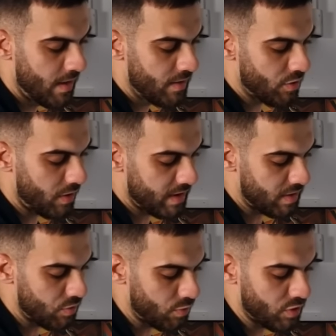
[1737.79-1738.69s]
So this
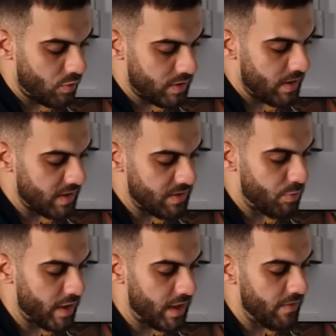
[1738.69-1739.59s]
is all sorted. This is
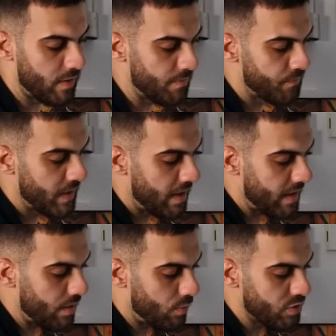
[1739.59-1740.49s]
break even. And
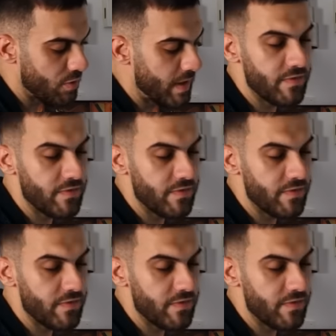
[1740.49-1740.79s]
I also made